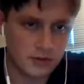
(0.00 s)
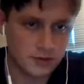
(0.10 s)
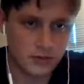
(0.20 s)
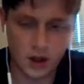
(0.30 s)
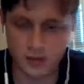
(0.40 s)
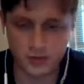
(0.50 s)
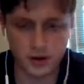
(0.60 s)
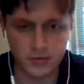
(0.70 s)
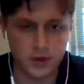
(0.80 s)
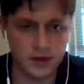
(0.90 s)
I'm sorry,
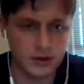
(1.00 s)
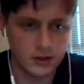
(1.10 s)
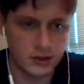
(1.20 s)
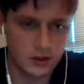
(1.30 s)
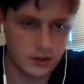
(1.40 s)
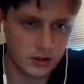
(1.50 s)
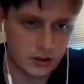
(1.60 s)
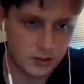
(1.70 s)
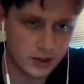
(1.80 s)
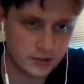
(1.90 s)
my thing's glitching a little
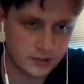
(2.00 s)
bit.